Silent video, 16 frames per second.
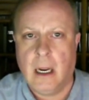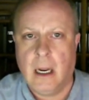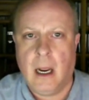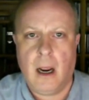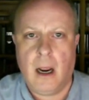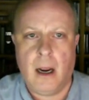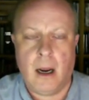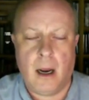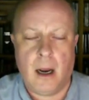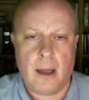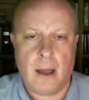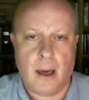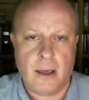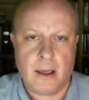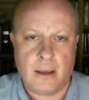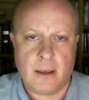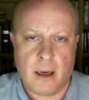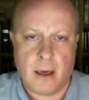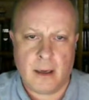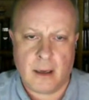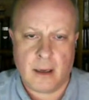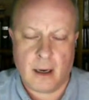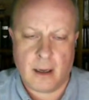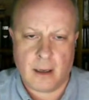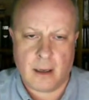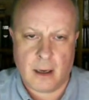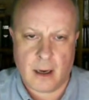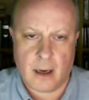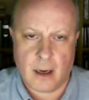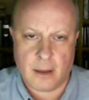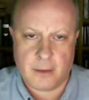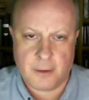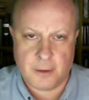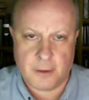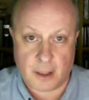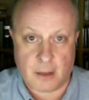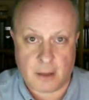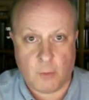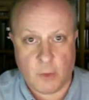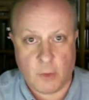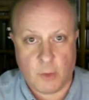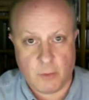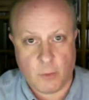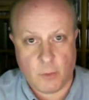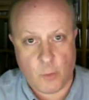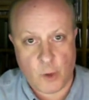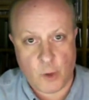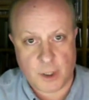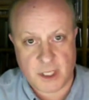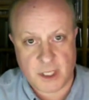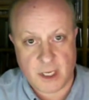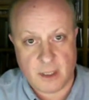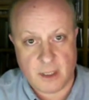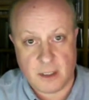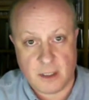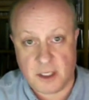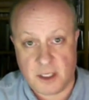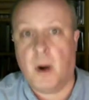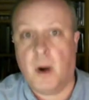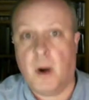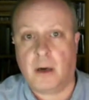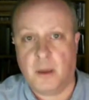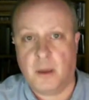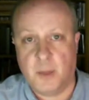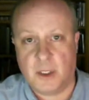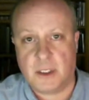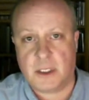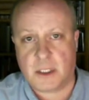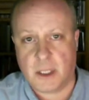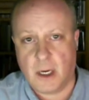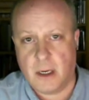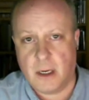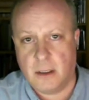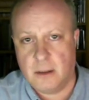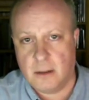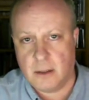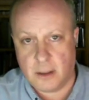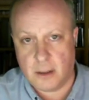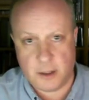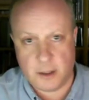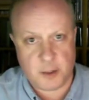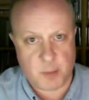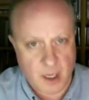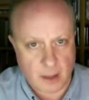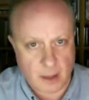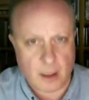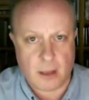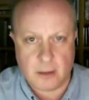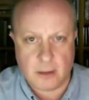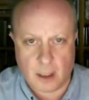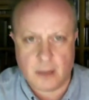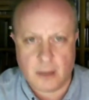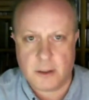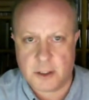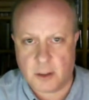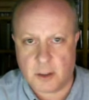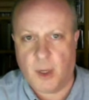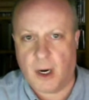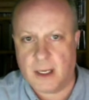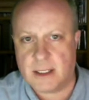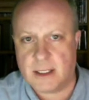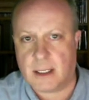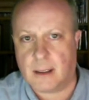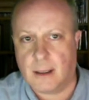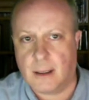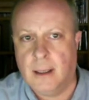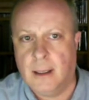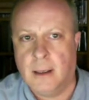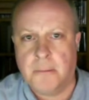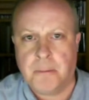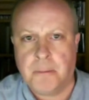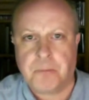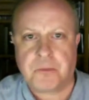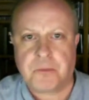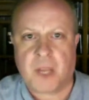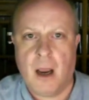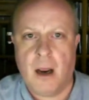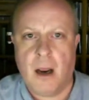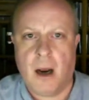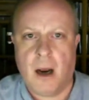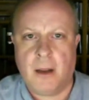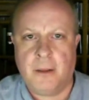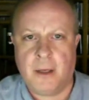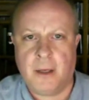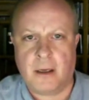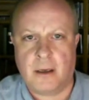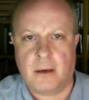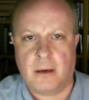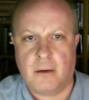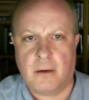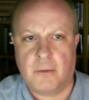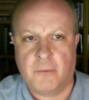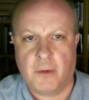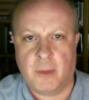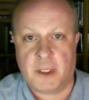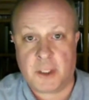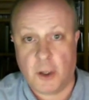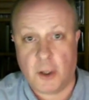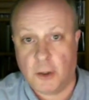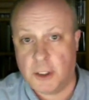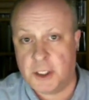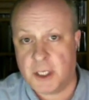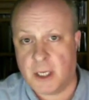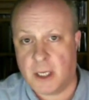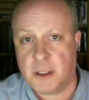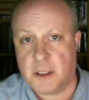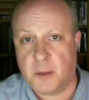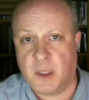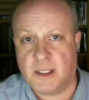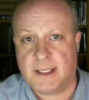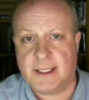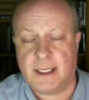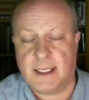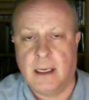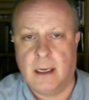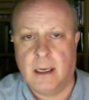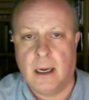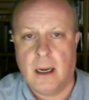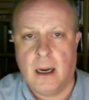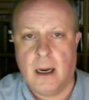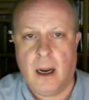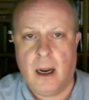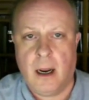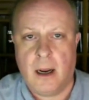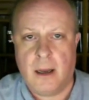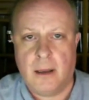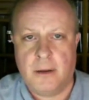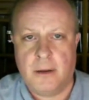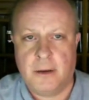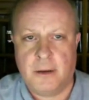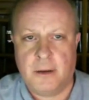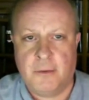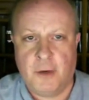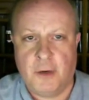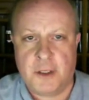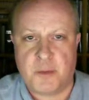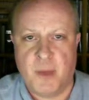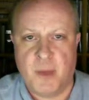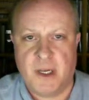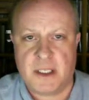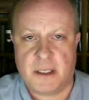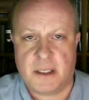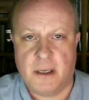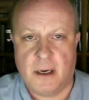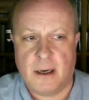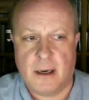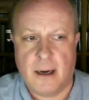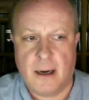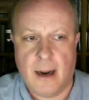I think we're seeing the same arguments in Spain, unsurprisingly. I think from a Scottish sensibility, that the First Minister